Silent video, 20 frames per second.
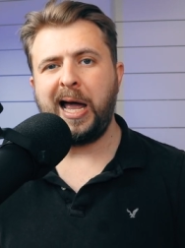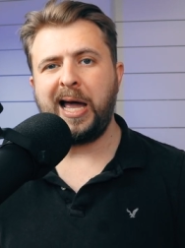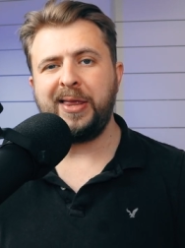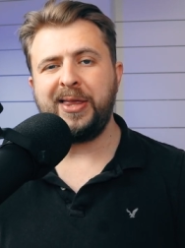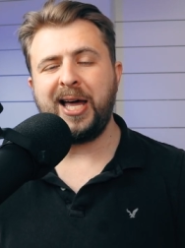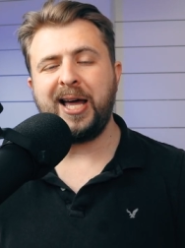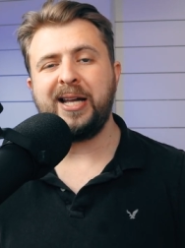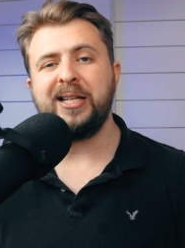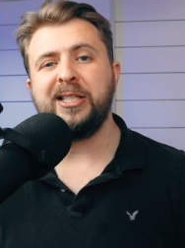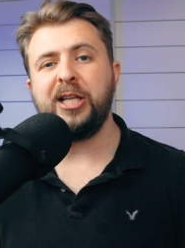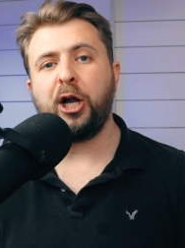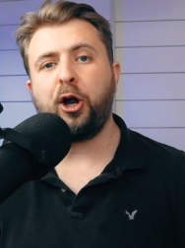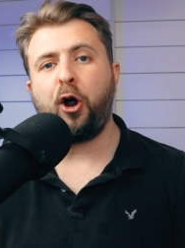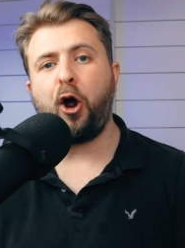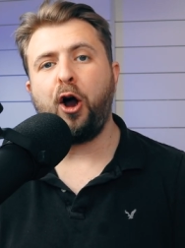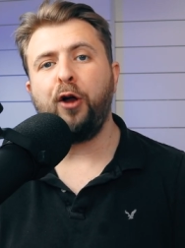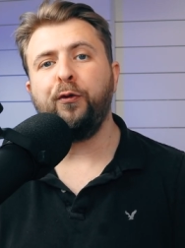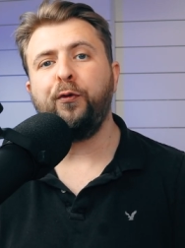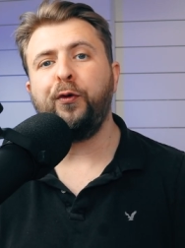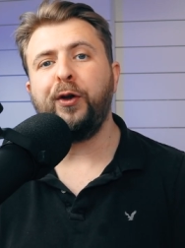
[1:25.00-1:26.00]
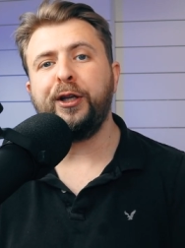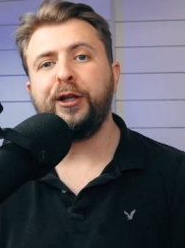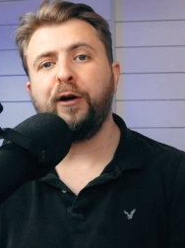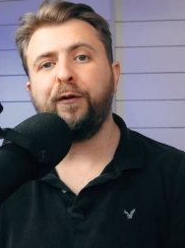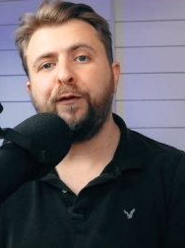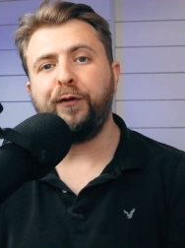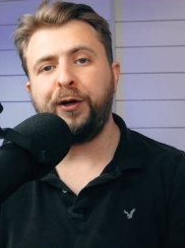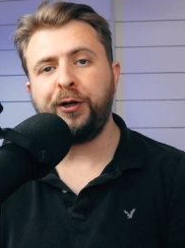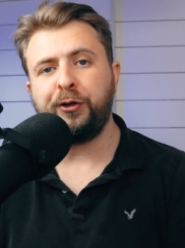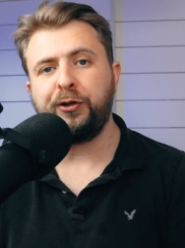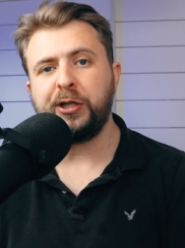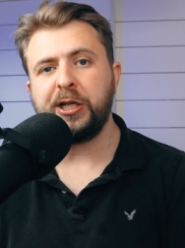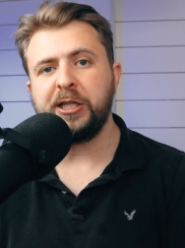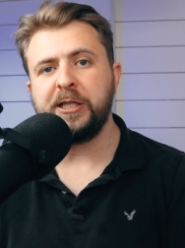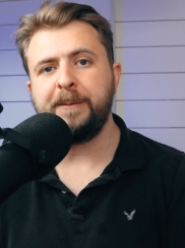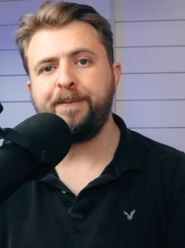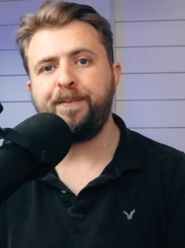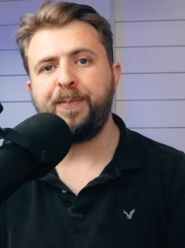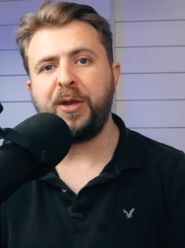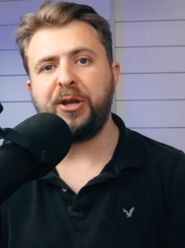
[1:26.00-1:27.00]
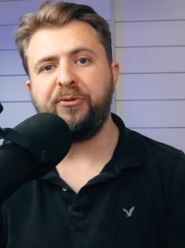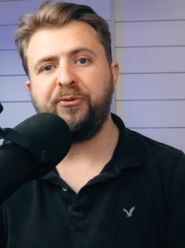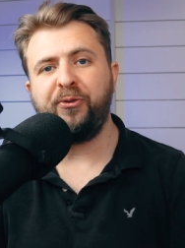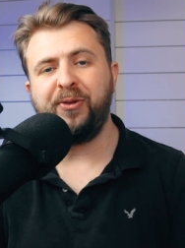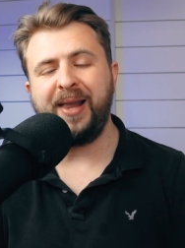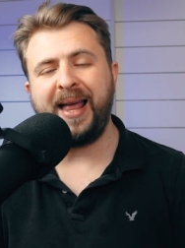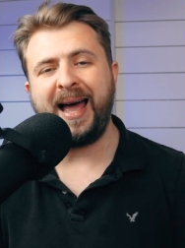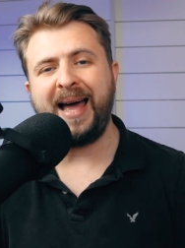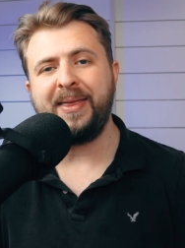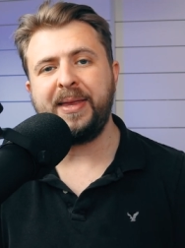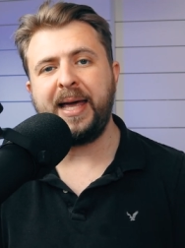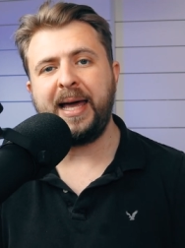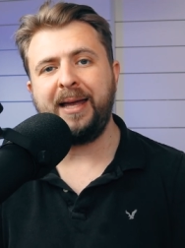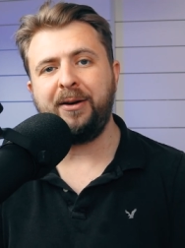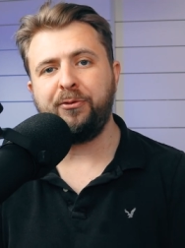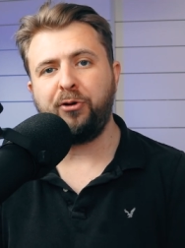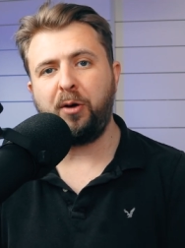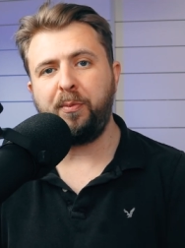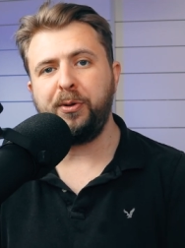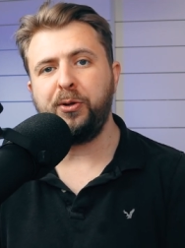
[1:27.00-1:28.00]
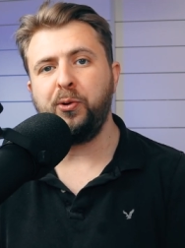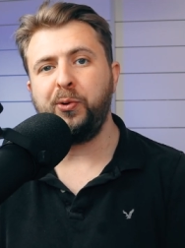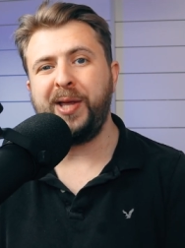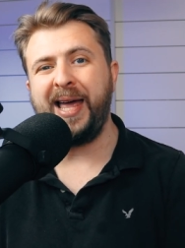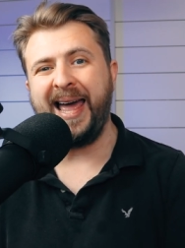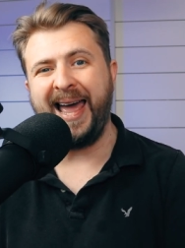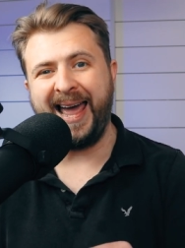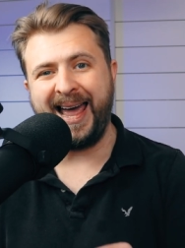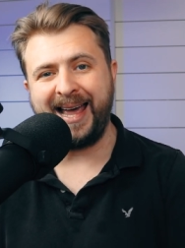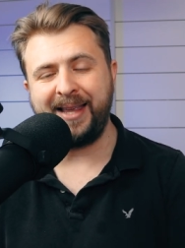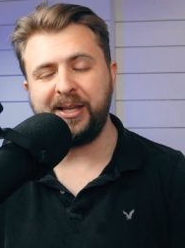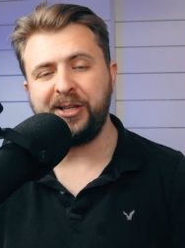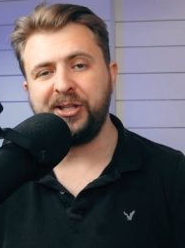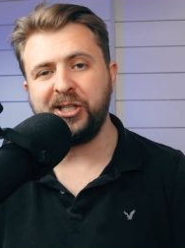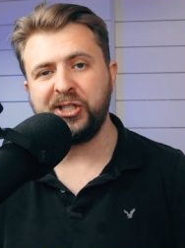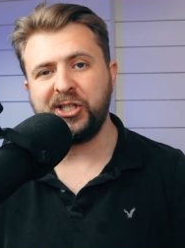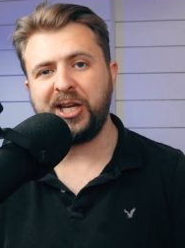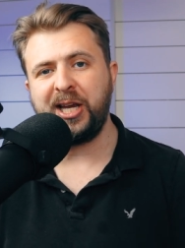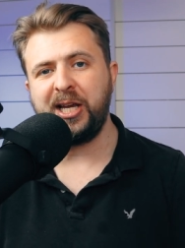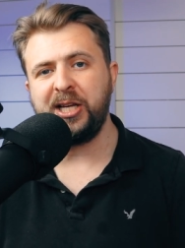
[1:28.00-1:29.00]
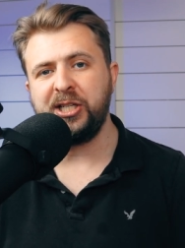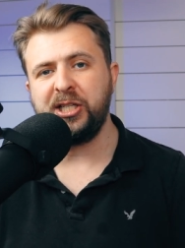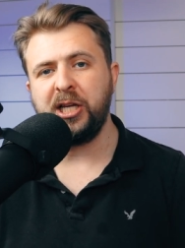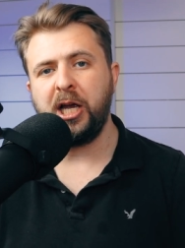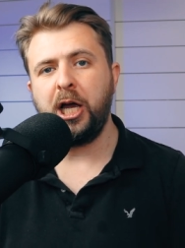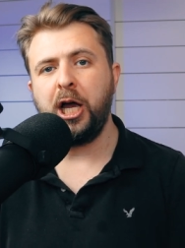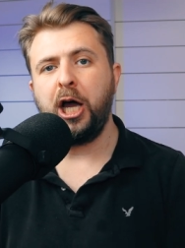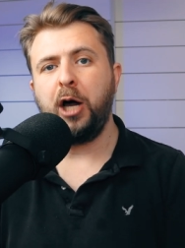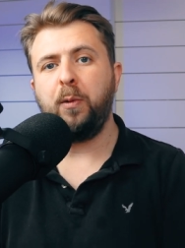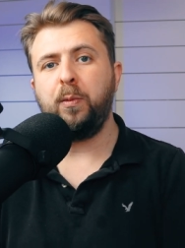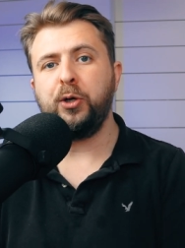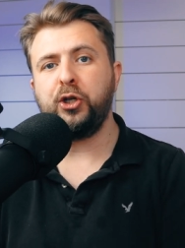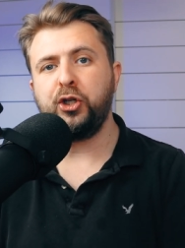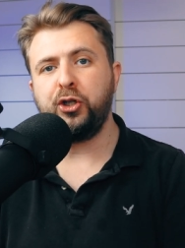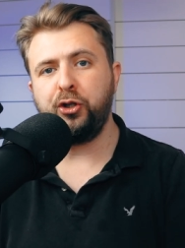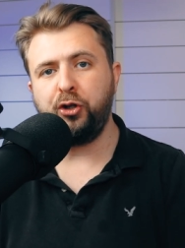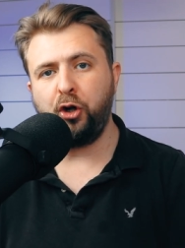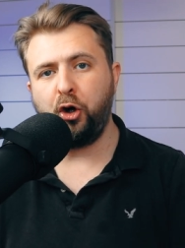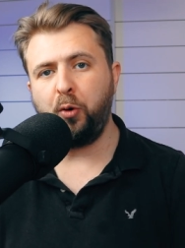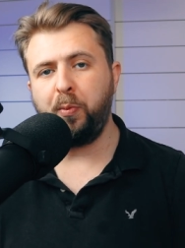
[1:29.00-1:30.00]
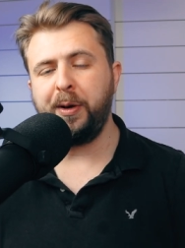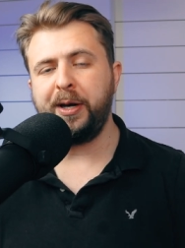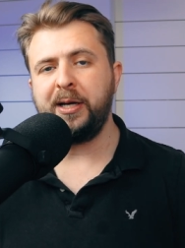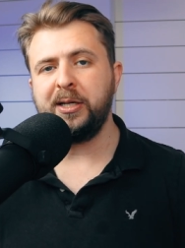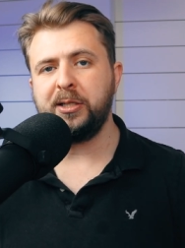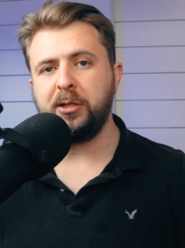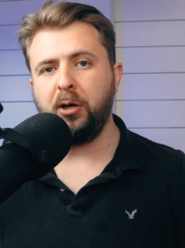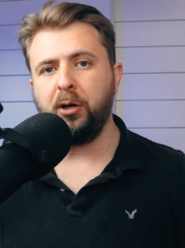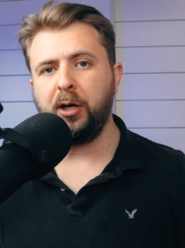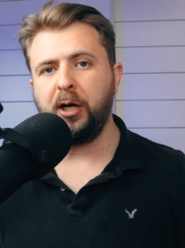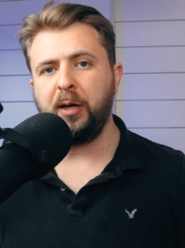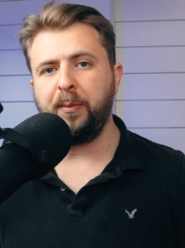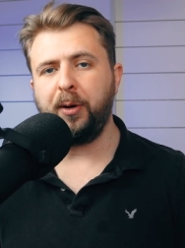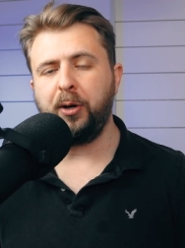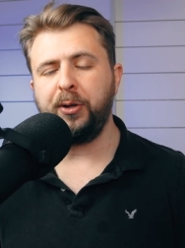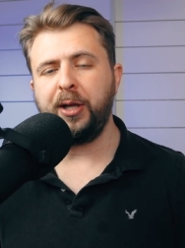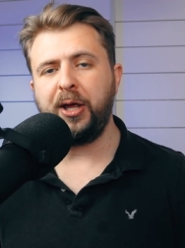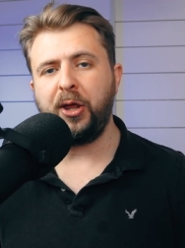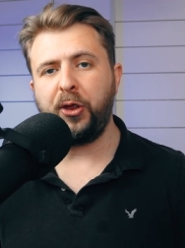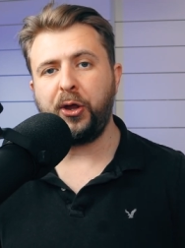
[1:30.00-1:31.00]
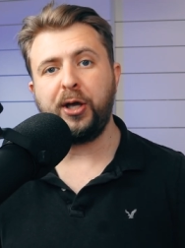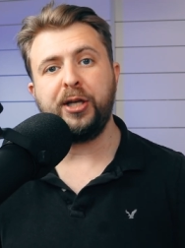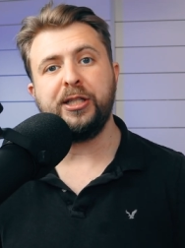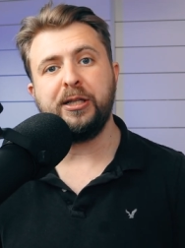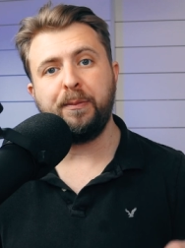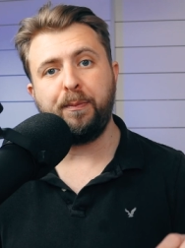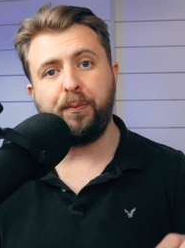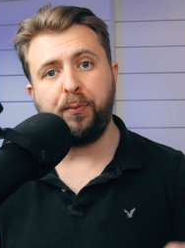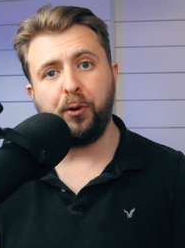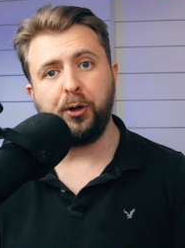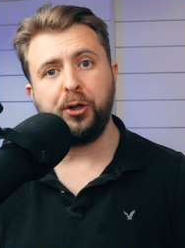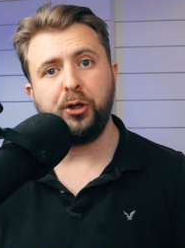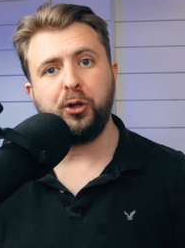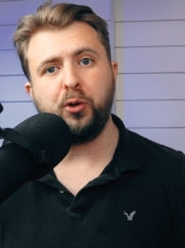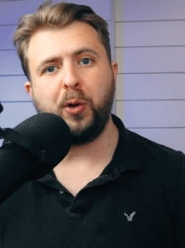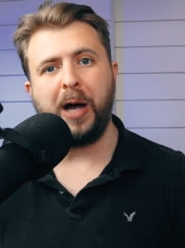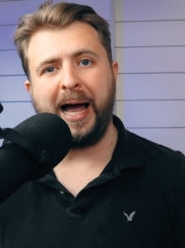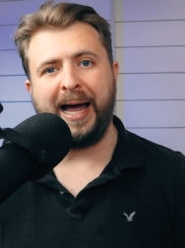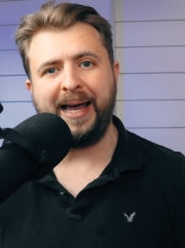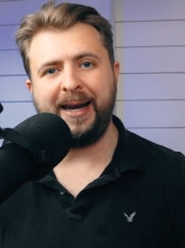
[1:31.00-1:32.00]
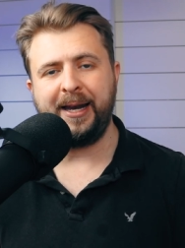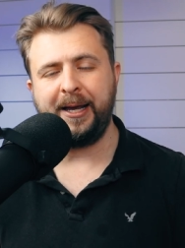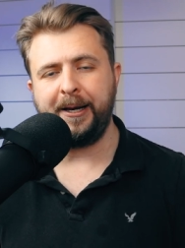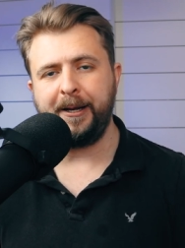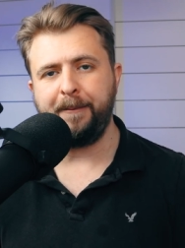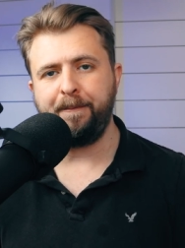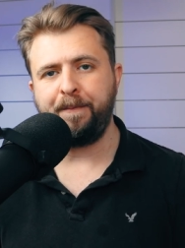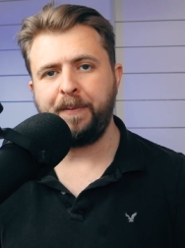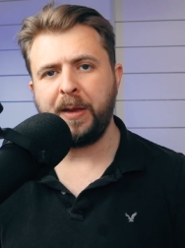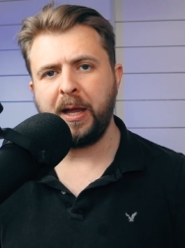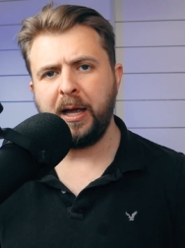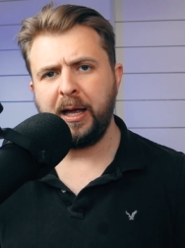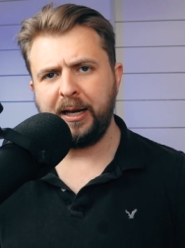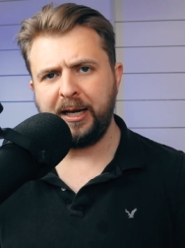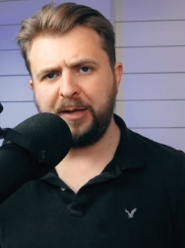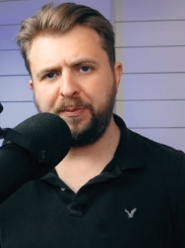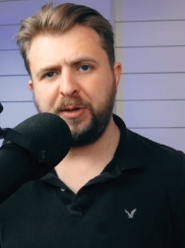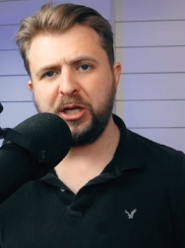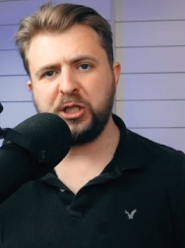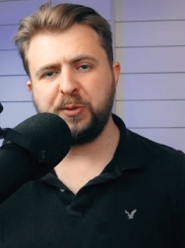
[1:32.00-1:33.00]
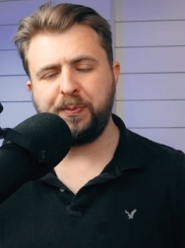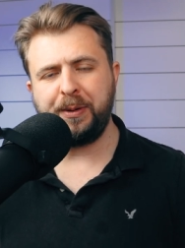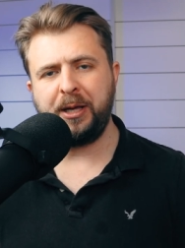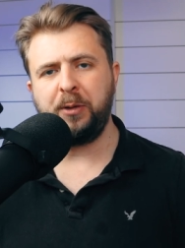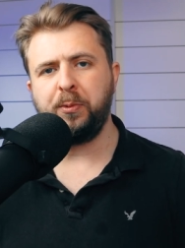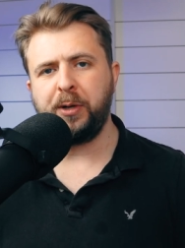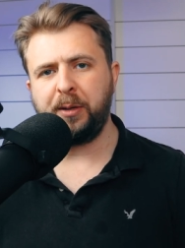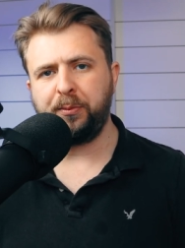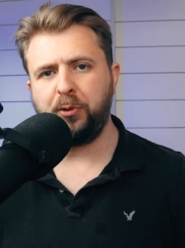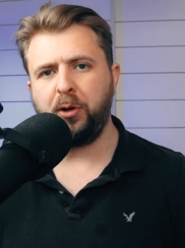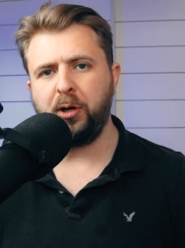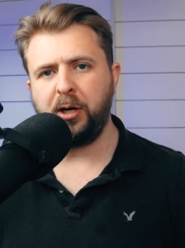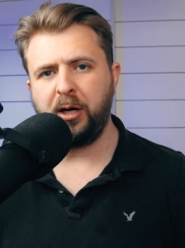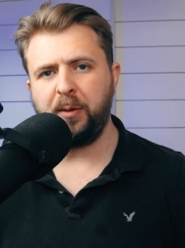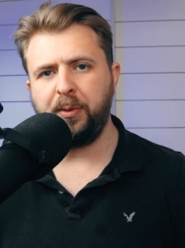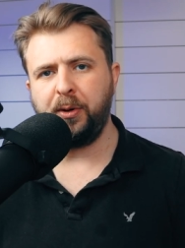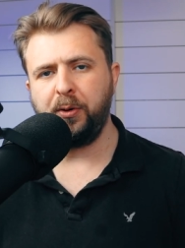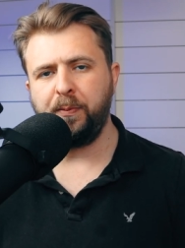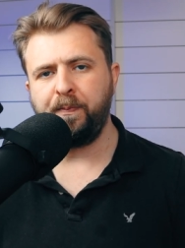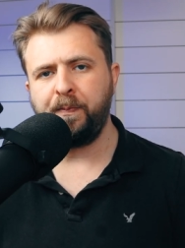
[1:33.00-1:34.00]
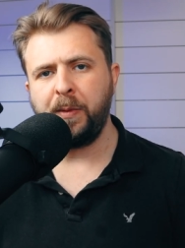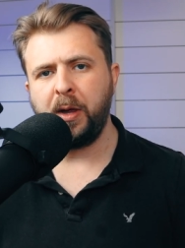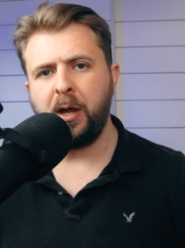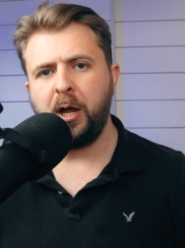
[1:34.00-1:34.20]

and that is the conflict of interest that Vlad and Robinhood had in this case, which nobody is talking about, and I think it's important to highlight it. Let me explain what I'm talking about.